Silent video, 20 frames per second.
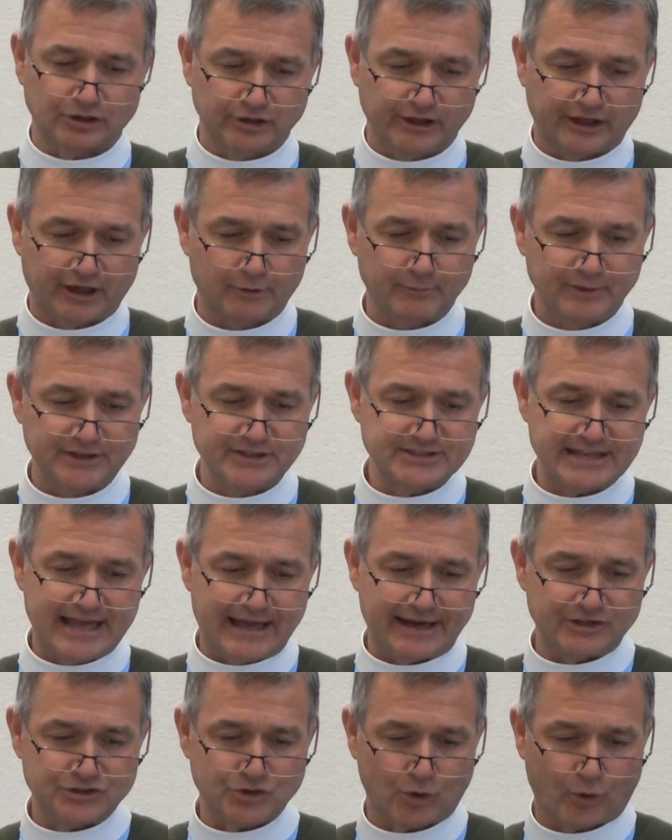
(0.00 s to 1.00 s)
Klingerman's
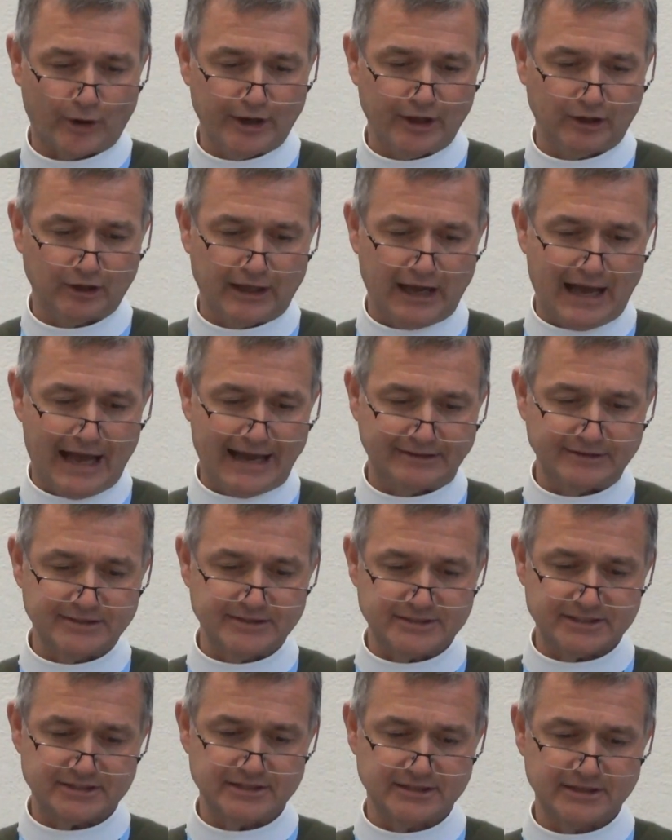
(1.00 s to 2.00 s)
editorial
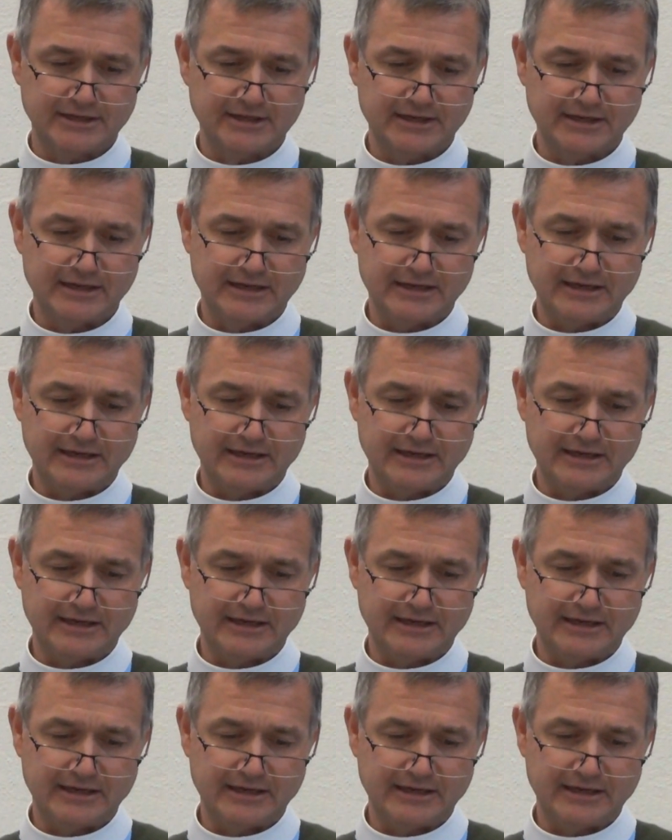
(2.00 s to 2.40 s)
guidance.